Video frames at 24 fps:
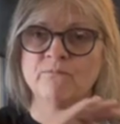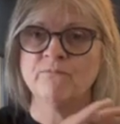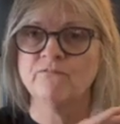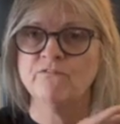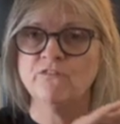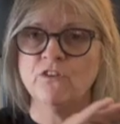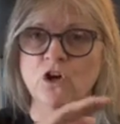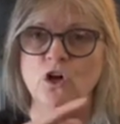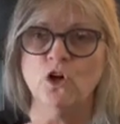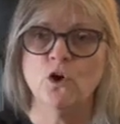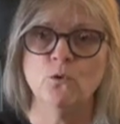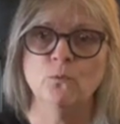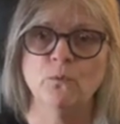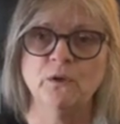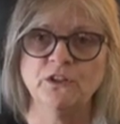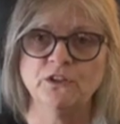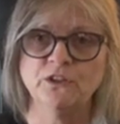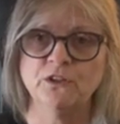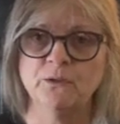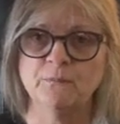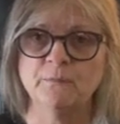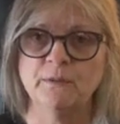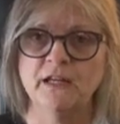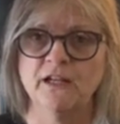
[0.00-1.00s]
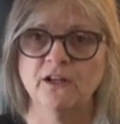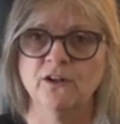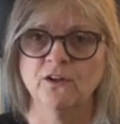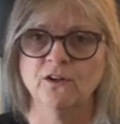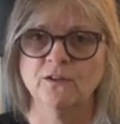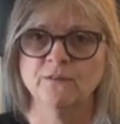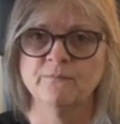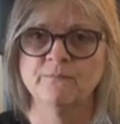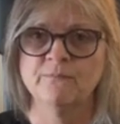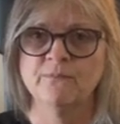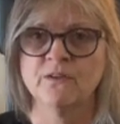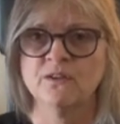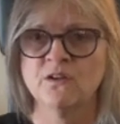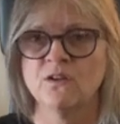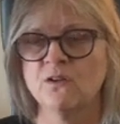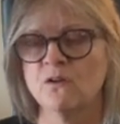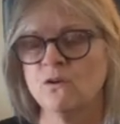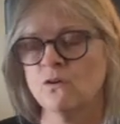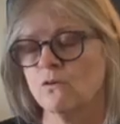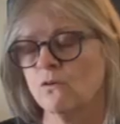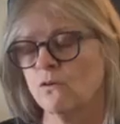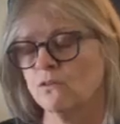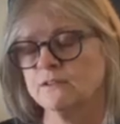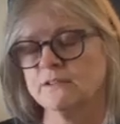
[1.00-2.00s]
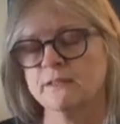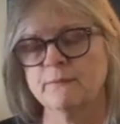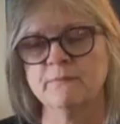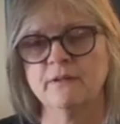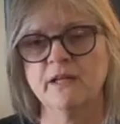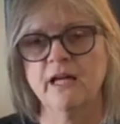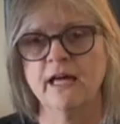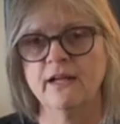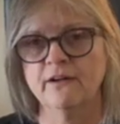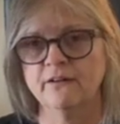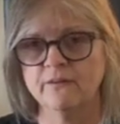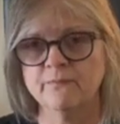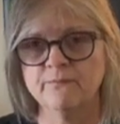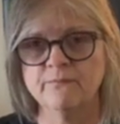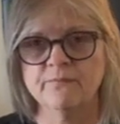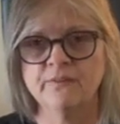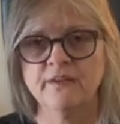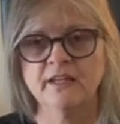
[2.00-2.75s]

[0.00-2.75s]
fall winter banner or something. I don't know.